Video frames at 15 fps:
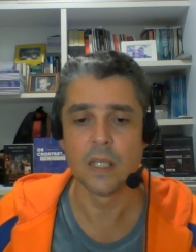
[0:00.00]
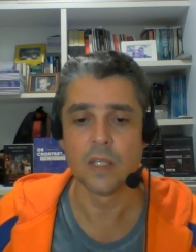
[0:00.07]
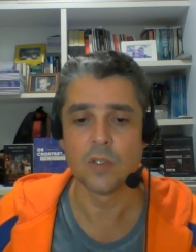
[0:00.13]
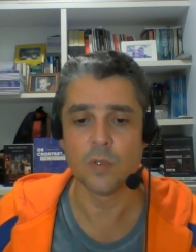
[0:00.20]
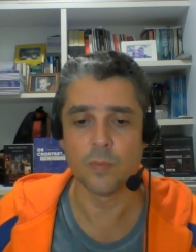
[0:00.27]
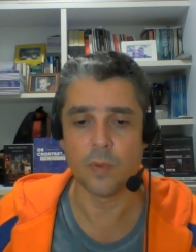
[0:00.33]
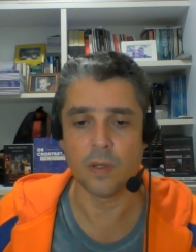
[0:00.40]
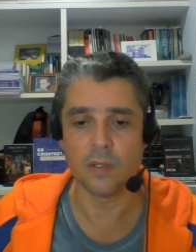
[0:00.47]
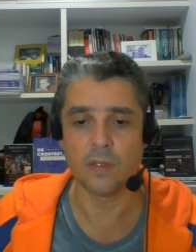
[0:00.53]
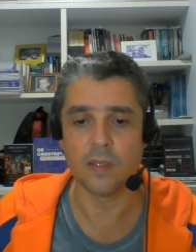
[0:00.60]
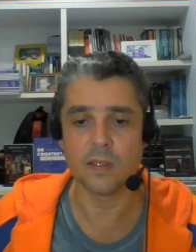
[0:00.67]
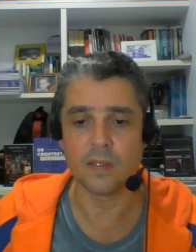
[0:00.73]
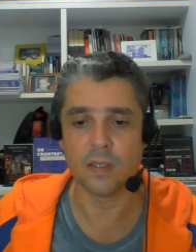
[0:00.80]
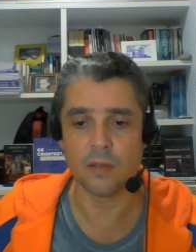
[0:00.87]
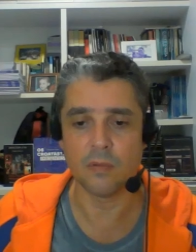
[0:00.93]
to
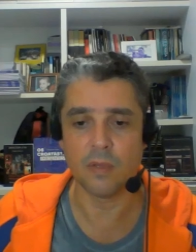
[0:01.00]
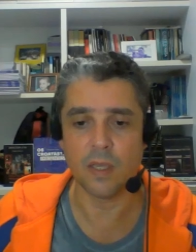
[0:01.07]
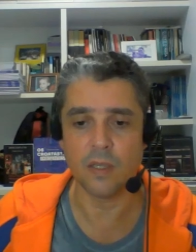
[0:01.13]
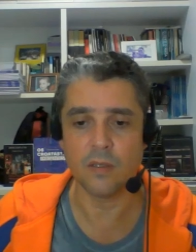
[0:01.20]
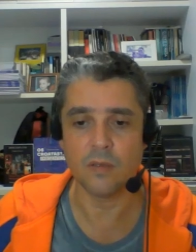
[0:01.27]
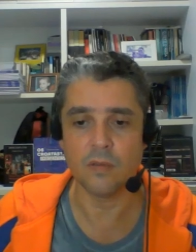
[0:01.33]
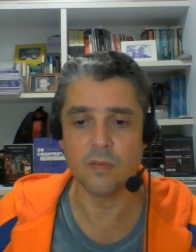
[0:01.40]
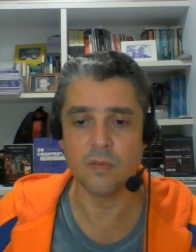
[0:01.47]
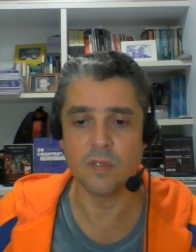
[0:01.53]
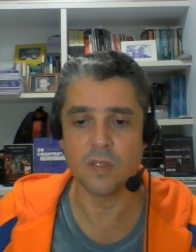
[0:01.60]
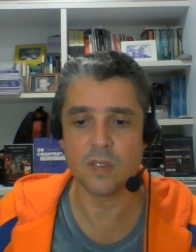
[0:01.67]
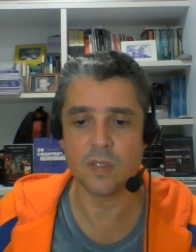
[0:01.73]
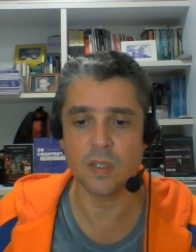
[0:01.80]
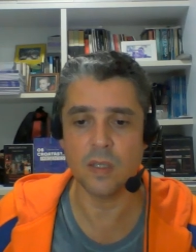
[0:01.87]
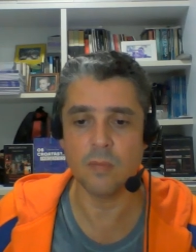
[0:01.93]
politics and education
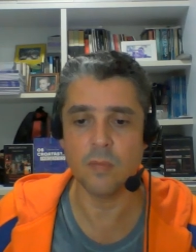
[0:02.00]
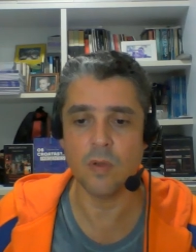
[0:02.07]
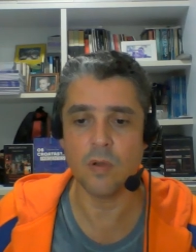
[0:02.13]
stem